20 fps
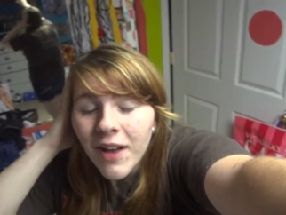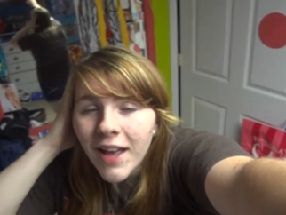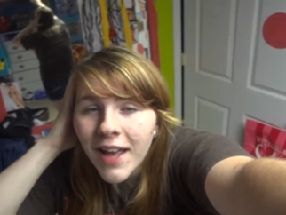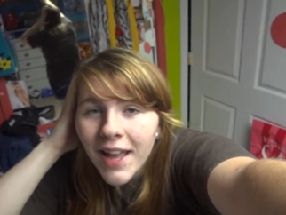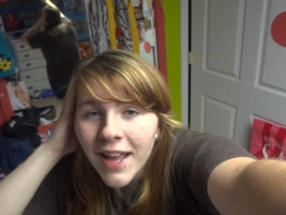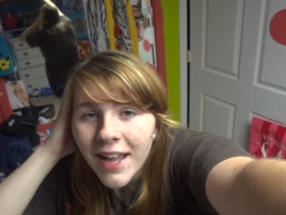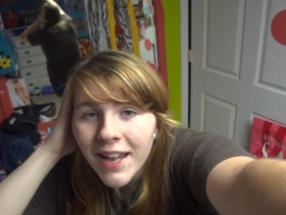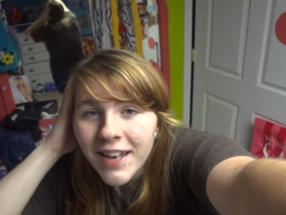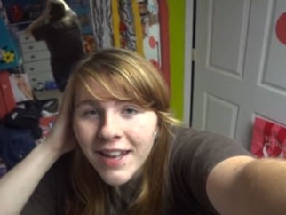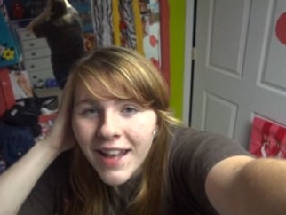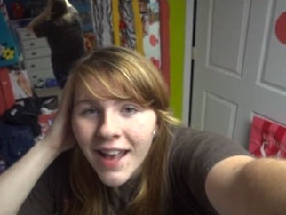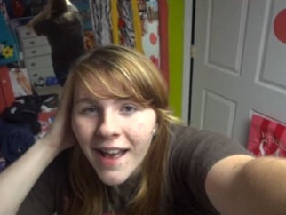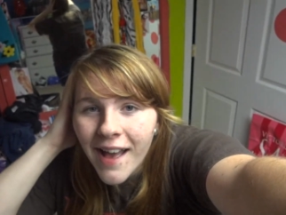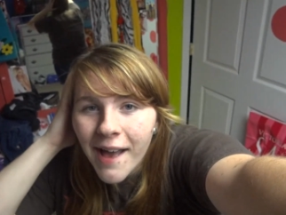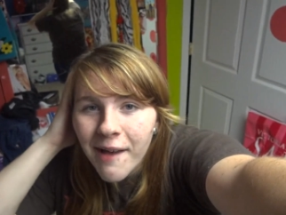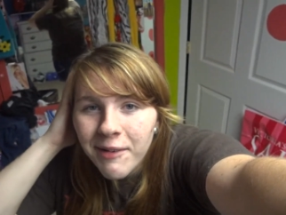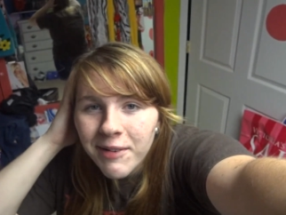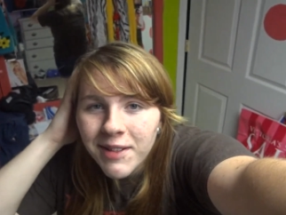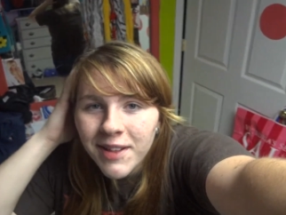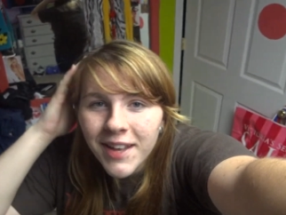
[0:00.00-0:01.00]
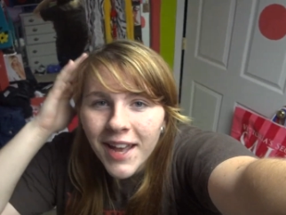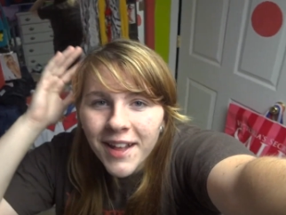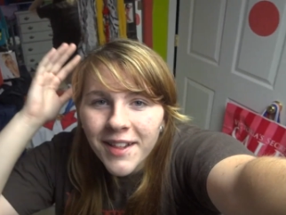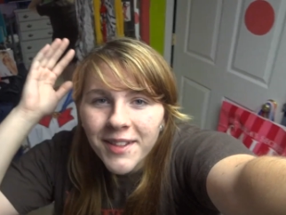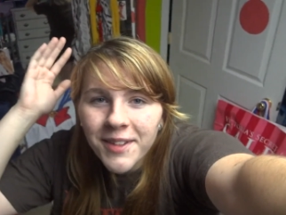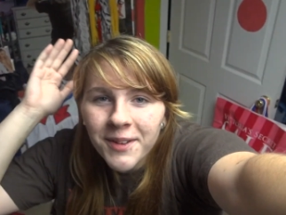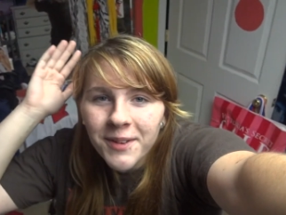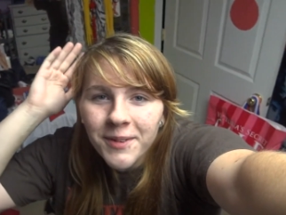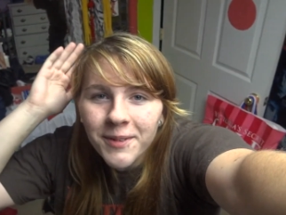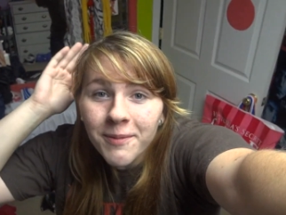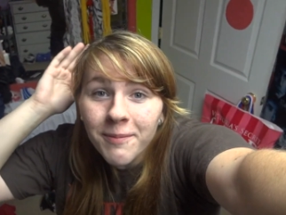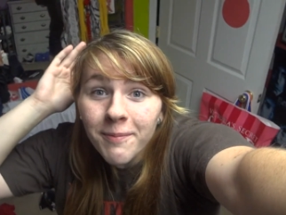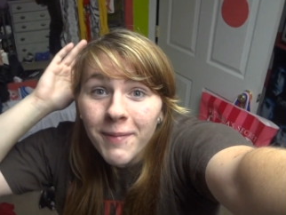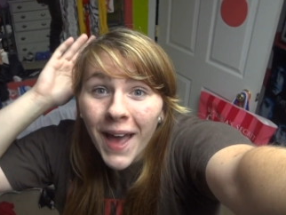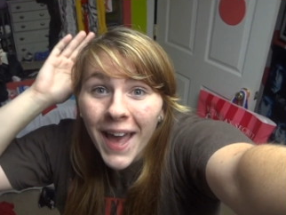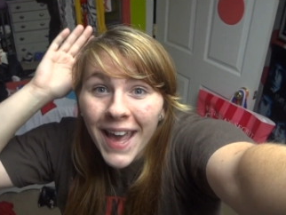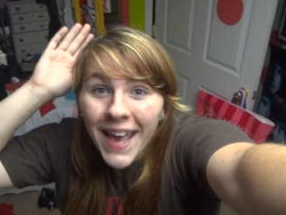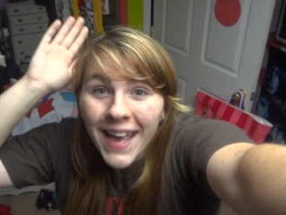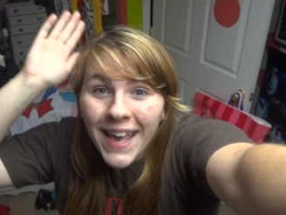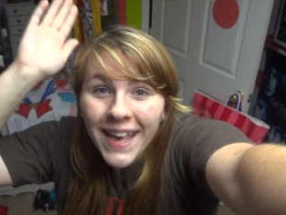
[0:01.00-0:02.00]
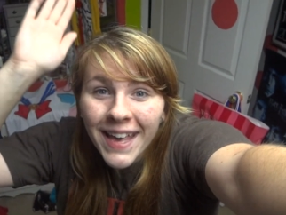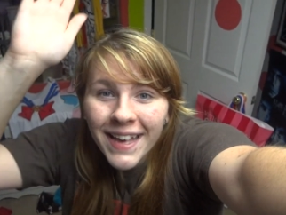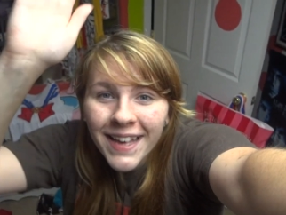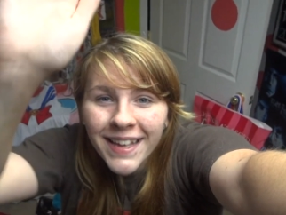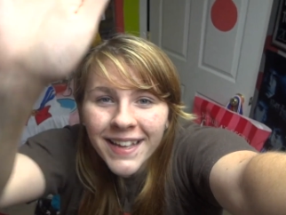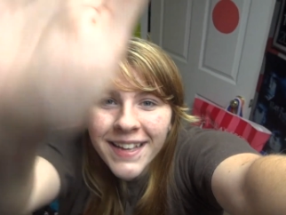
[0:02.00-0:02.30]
And yeah, I will see you guys soon. Bye!